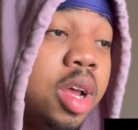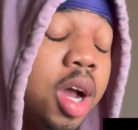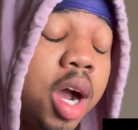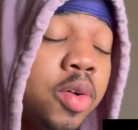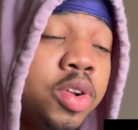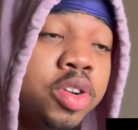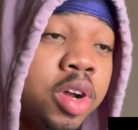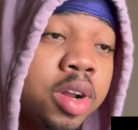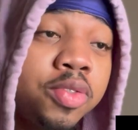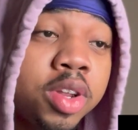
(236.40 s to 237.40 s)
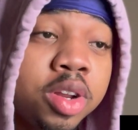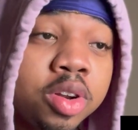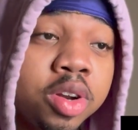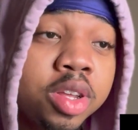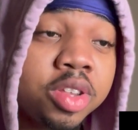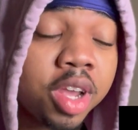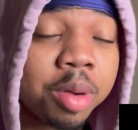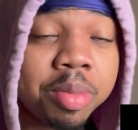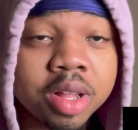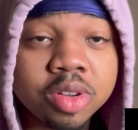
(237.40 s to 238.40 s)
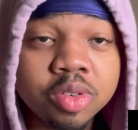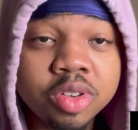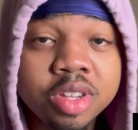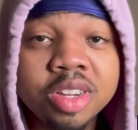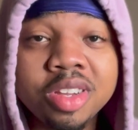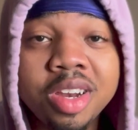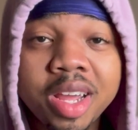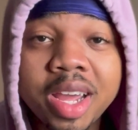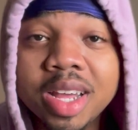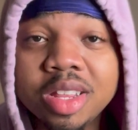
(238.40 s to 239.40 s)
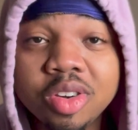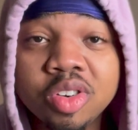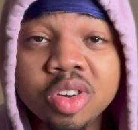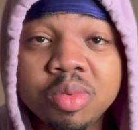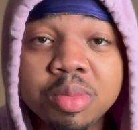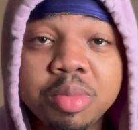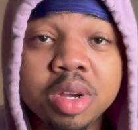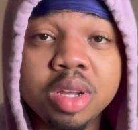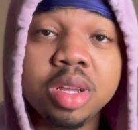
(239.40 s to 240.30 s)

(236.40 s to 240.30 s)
I already dropped the video today. See, y'all probably gonna see this the day after Christmas, but